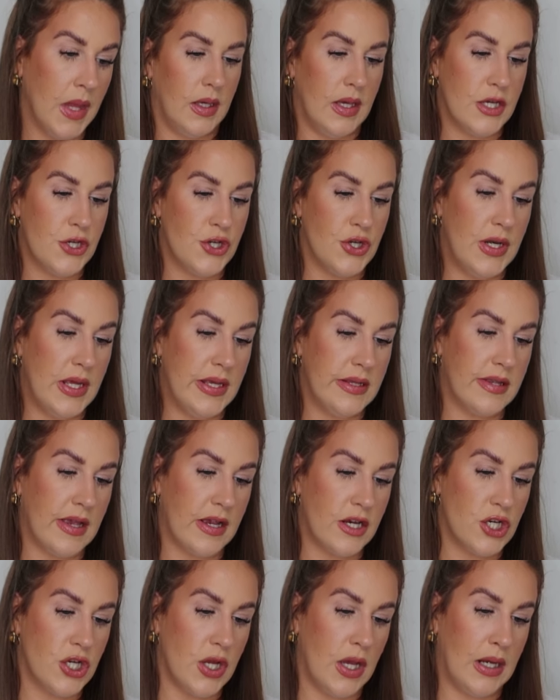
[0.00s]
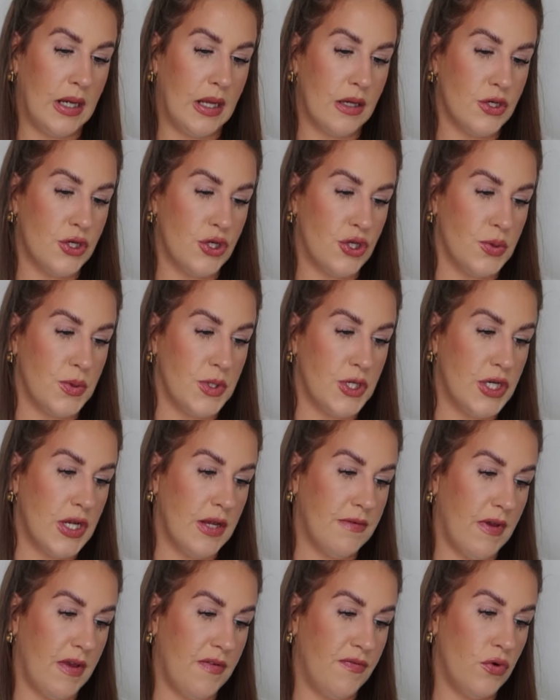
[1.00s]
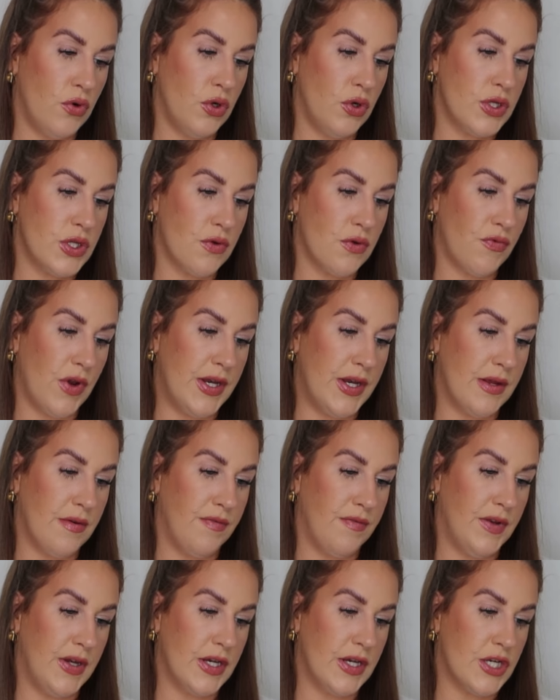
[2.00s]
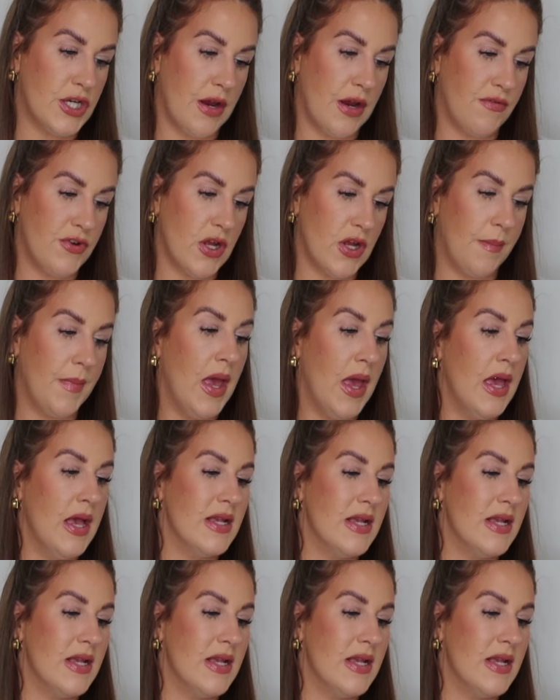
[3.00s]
Its unique texture allows you to achieve a flawless radiant finish every time.